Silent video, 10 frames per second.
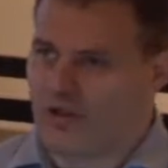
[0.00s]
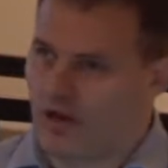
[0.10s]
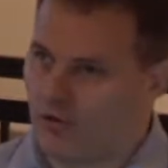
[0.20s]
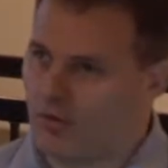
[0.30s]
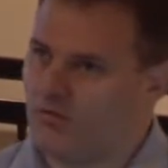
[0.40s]
by the
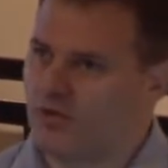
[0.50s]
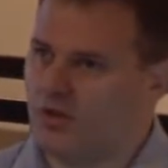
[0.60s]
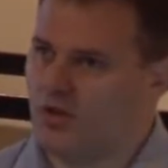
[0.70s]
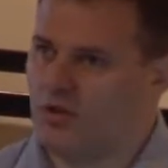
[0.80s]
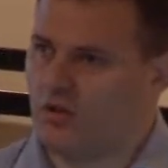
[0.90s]
government for
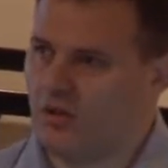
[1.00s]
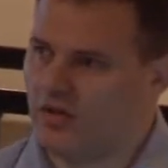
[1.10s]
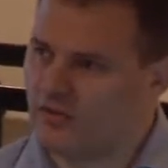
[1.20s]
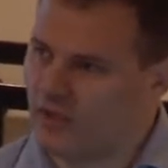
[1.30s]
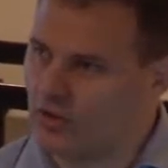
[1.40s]
the
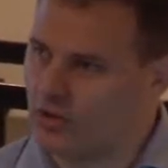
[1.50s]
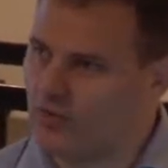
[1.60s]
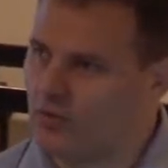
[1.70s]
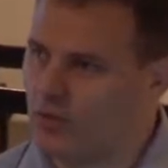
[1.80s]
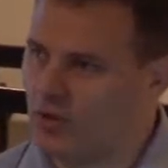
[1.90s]
U.S. intelligence
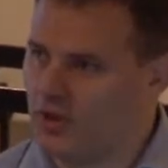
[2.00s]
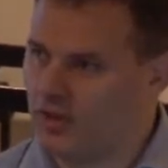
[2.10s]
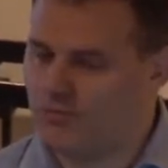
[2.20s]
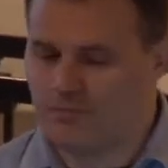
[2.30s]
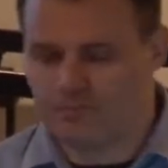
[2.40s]

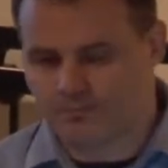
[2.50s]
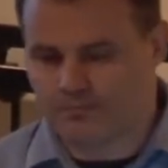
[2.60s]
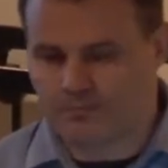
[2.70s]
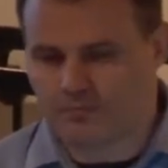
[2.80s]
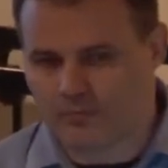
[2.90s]
community.
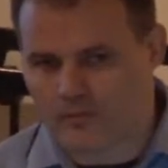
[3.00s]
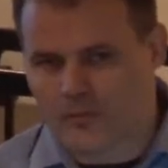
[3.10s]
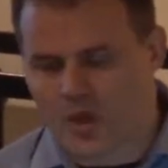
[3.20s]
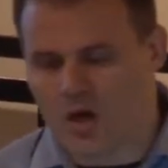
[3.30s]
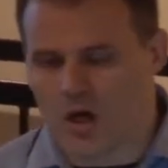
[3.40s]

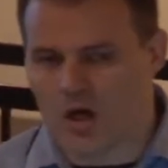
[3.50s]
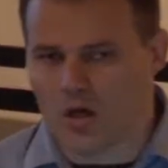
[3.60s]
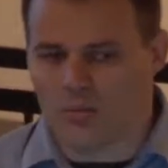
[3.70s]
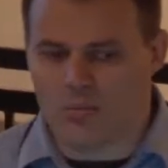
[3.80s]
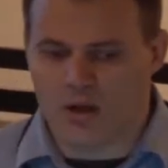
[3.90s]

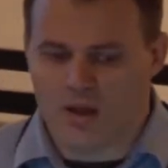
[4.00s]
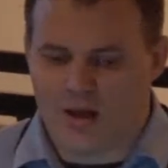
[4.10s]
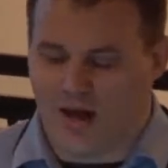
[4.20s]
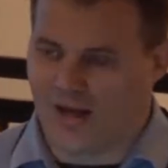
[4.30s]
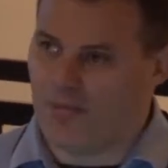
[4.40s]
I
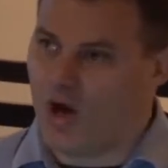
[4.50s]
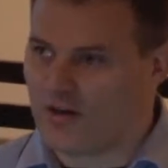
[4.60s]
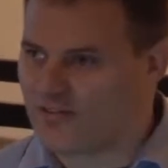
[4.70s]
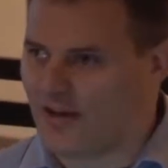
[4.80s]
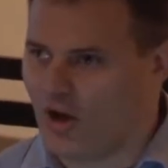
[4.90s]
am not
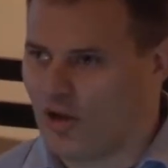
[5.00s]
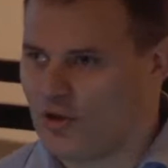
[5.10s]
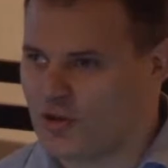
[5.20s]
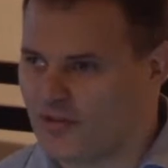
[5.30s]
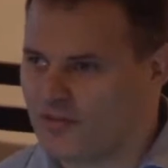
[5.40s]
a
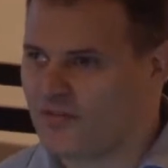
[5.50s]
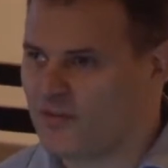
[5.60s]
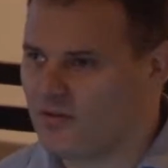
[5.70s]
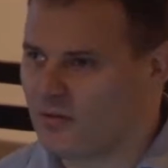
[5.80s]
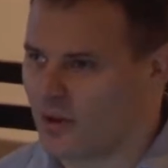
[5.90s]

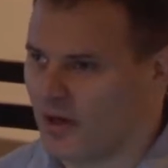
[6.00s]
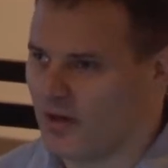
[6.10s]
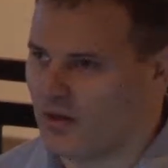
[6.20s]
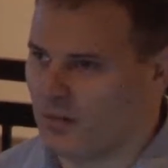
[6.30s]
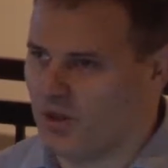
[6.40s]
psychologist,
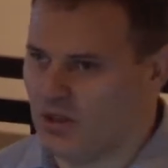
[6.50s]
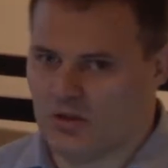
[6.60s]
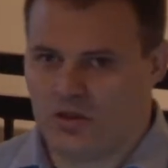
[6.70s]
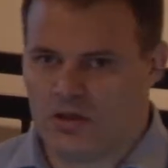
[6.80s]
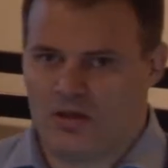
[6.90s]
right? I
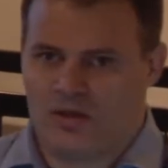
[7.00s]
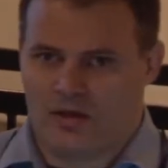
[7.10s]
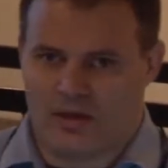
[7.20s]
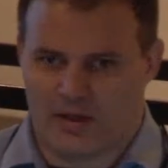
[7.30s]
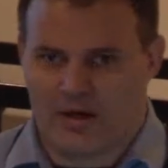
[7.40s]

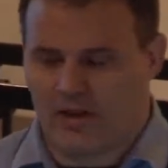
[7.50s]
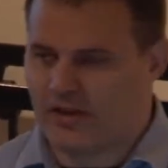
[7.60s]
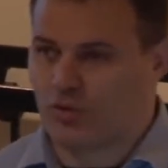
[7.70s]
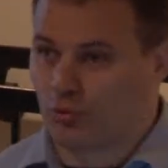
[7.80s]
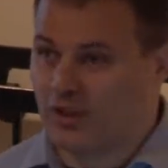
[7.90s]

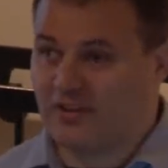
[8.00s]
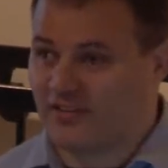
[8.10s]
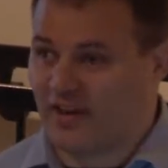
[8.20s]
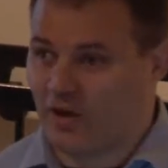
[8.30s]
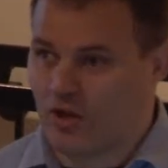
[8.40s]
like to read the
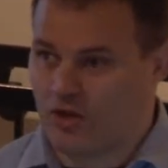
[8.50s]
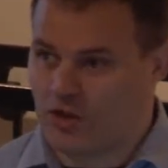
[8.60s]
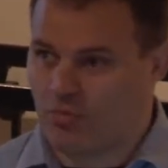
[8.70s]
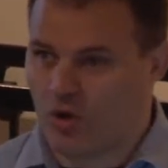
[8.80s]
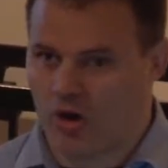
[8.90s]

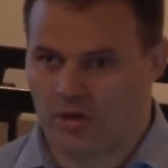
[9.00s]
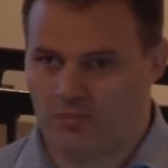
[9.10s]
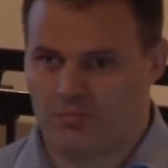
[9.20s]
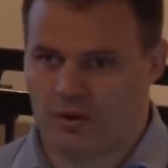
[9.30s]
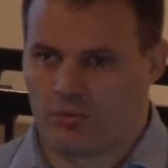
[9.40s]
psychology
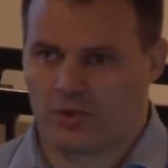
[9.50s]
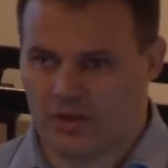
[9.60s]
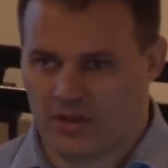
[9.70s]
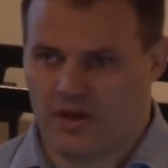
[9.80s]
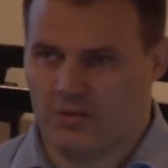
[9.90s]
part, but
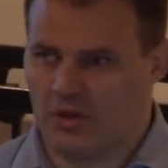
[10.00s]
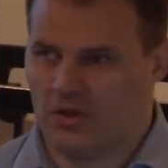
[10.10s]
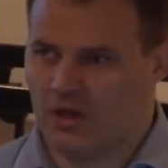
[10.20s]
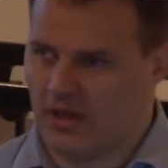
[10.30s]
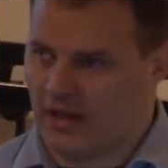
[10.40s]
really I'm
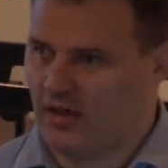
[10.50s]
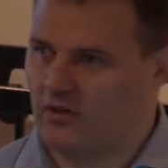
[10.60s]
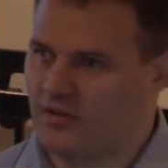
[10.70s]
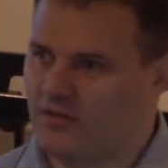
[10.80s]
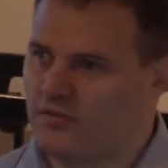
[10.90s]
an
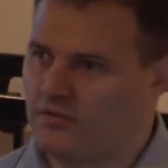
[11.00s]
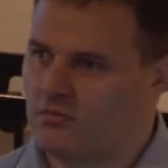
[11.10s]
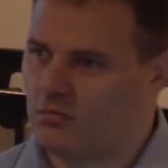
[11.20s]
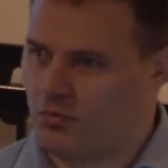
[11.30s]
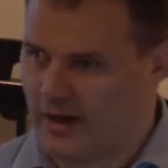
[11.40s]
analyst
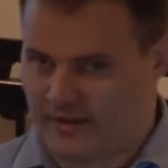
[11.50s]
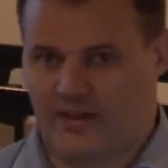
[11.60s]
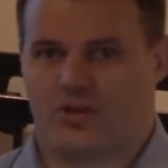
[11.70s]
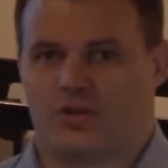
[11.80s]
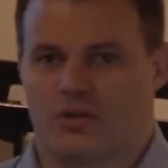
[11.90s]

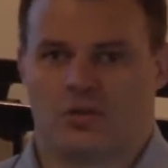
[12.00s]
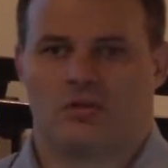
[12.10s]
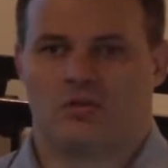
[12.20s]
practitioner.